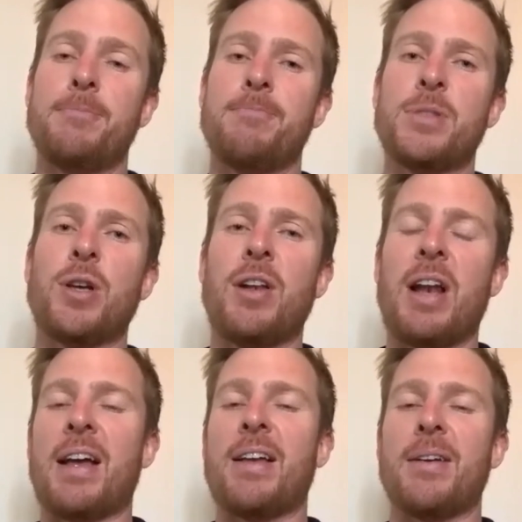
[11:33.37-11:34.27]
so,
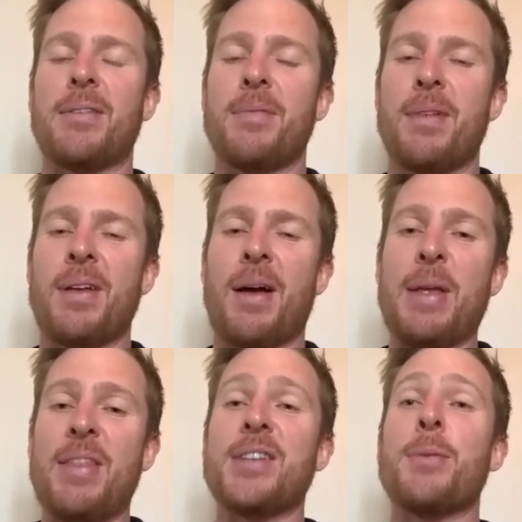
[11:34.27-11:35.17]
like, I
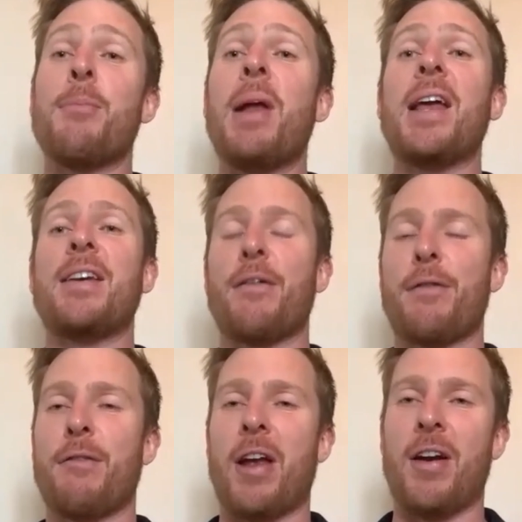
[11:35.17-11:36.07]
mean, there's a million
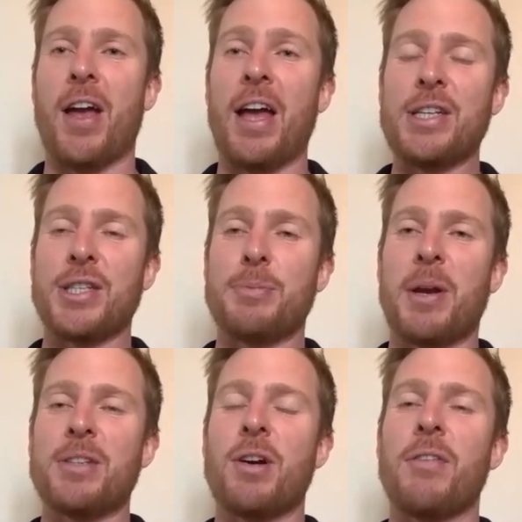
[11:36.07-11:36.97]
different variations,
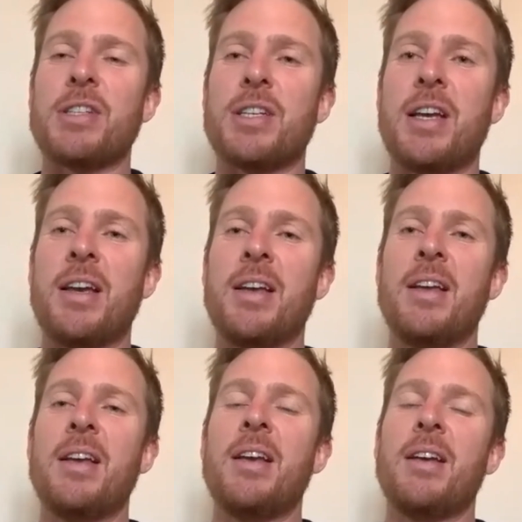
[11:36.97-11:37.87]
but it's obviously
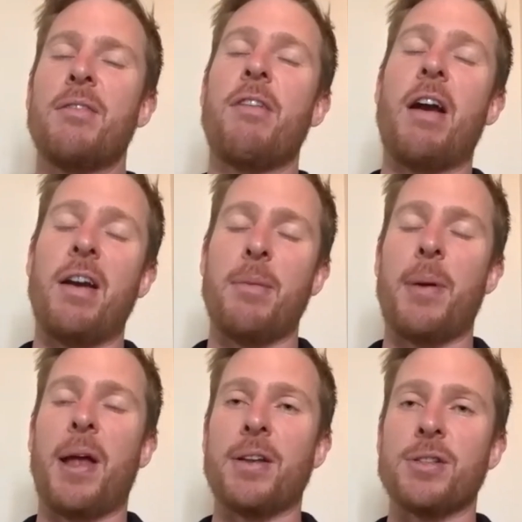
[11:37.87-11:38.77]
very
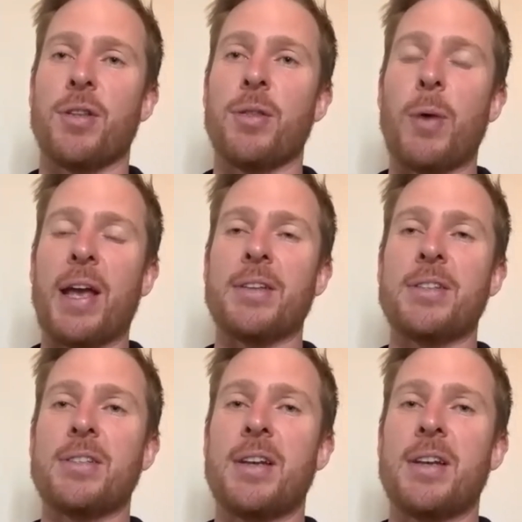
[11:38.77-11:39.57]
dependent on the wicket,